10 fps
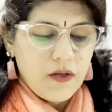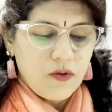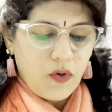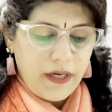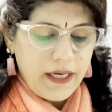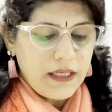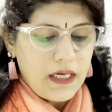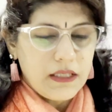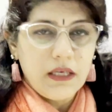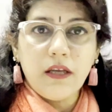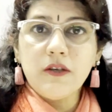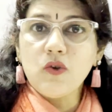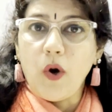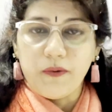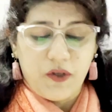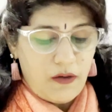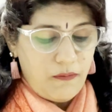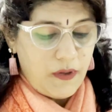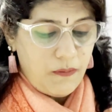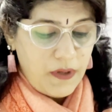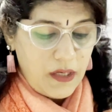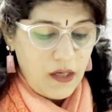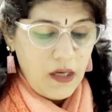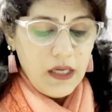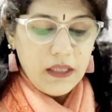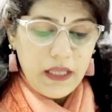So correct answer is option number B,